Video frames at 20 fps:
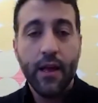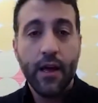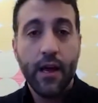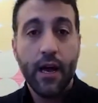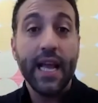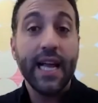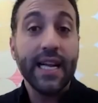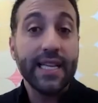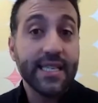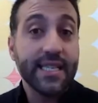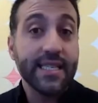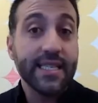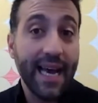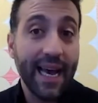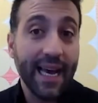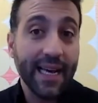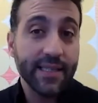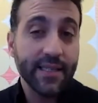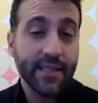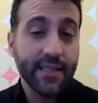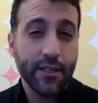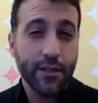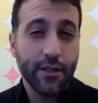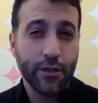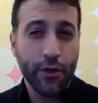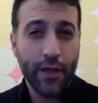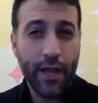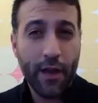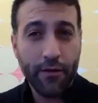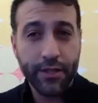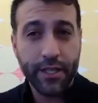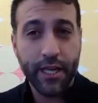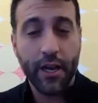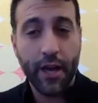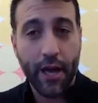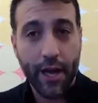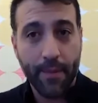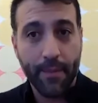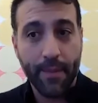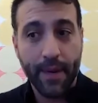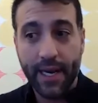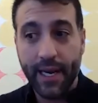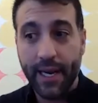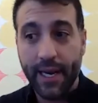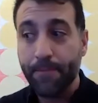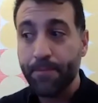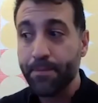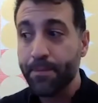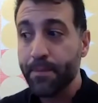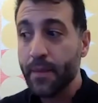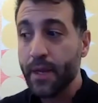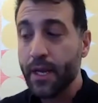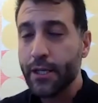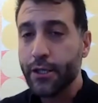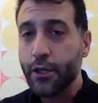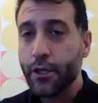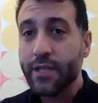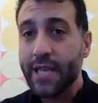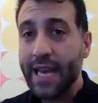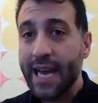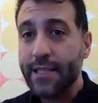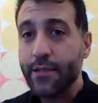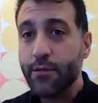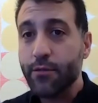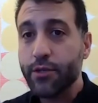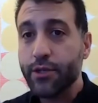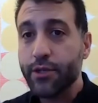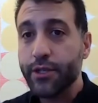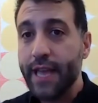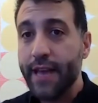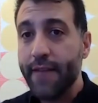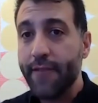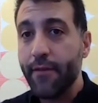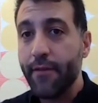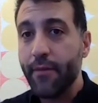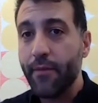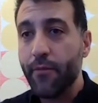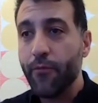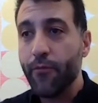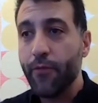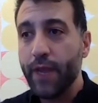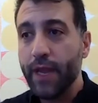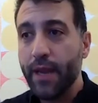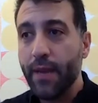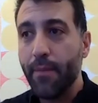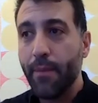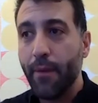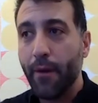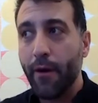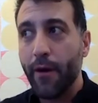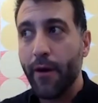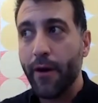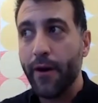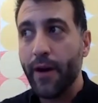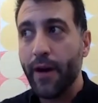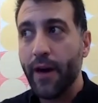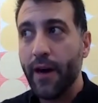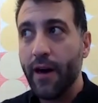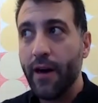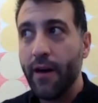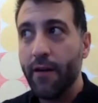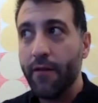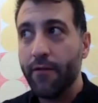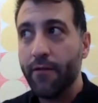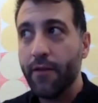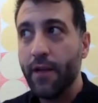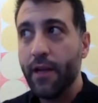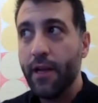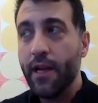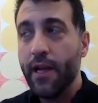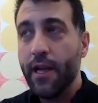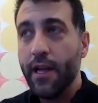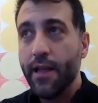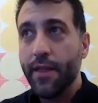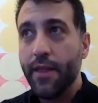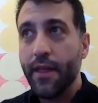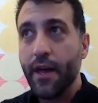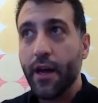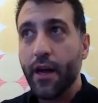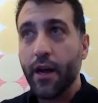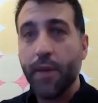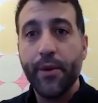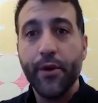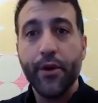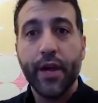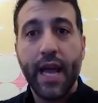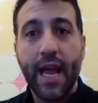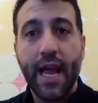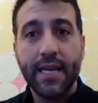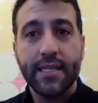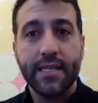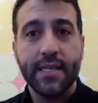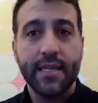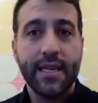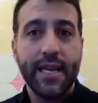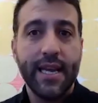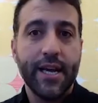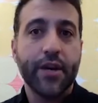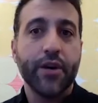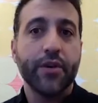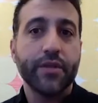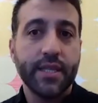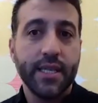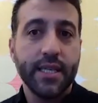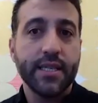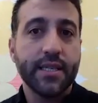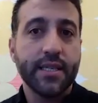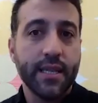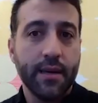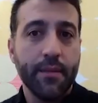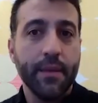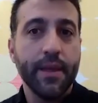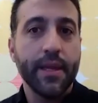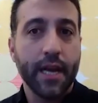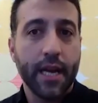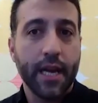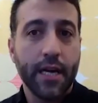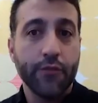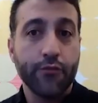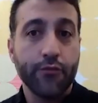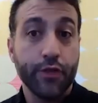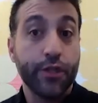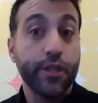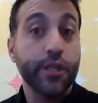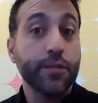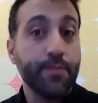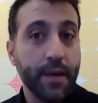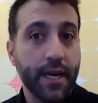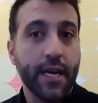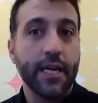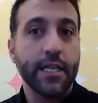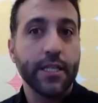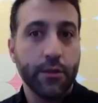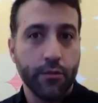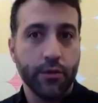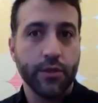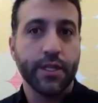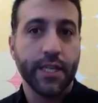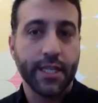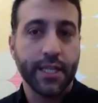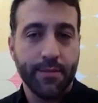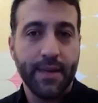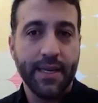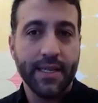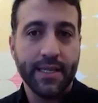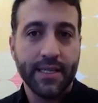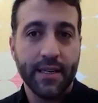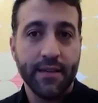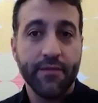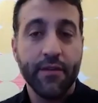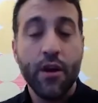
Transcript: each text. So that was a lot of money. So text was never really part of the communication ecosystem in the country just because it was expensive.